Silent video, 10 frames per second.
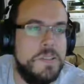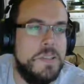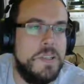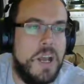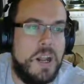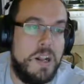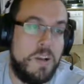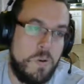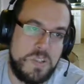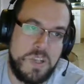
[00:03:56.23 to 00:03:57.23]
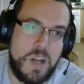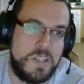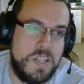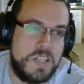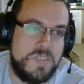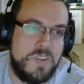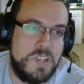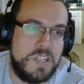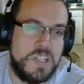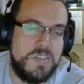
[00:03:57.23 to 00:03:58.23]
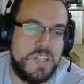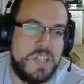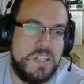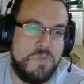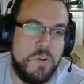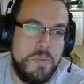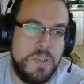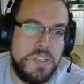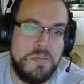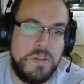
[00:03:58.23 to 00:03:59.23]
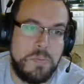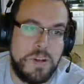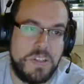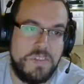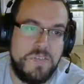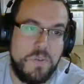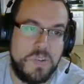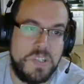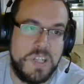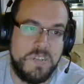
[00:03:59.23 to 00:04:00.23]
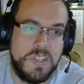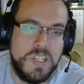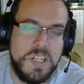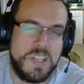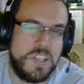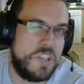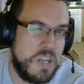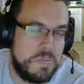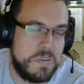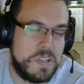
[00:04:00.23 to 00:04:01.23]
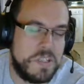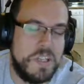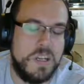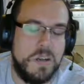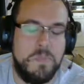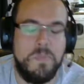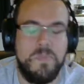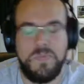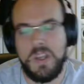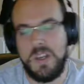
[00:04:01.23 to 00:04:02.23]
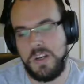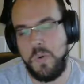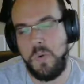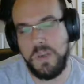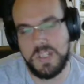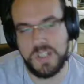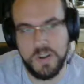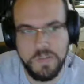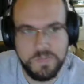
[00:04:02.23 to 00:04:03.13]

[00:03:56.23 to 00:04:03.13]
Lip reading: And of course, the RTX 3070 is rumored to come out at 470. That's the cheapest coolers though.